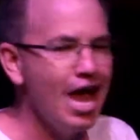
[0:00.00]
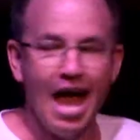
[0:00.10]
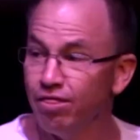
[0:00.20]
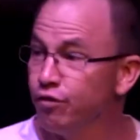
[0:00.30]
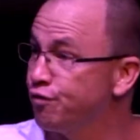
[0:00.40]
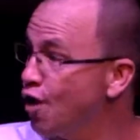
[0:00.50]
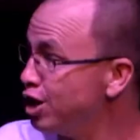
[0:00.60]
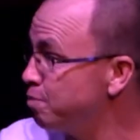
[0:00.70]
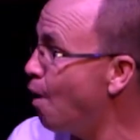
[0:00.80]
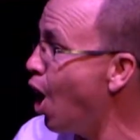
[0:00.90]
And the
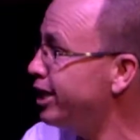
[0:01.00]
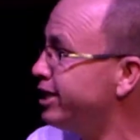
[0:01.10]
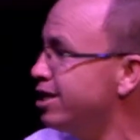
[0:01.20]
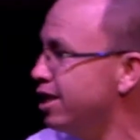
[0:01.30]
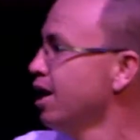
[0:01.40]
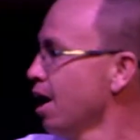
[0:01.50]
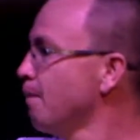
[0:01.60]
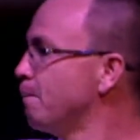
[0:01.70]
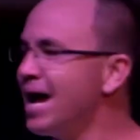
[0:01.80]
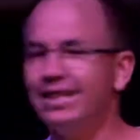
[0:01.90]
first part is,
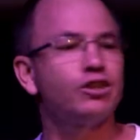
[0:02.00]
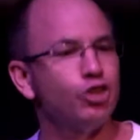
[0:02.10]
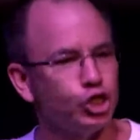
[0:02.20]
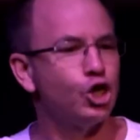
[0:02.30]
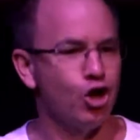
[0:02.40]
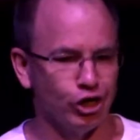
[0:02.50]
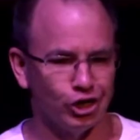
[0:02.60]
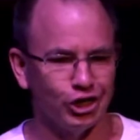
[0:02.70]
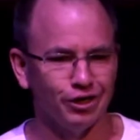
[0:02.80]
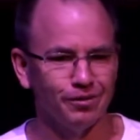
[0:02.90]
but the church.